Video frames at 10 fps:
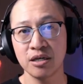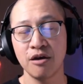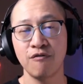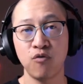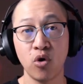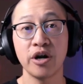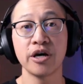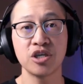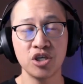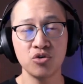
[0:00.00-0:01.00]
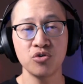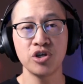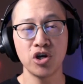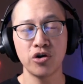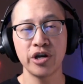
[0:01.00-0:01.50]
for acute
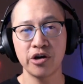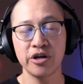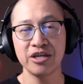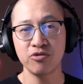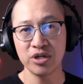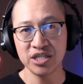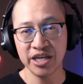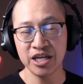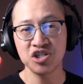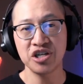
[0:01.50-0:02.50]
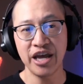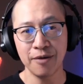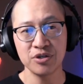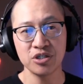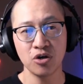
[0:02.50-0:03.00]
urinary retention
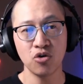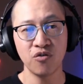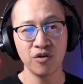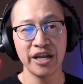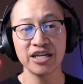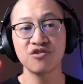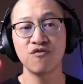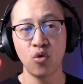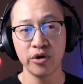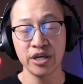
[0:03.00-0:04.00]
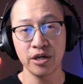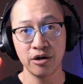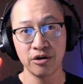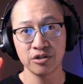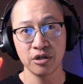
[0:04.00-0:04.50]
episode over the next 4
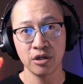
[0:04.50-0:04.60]
years.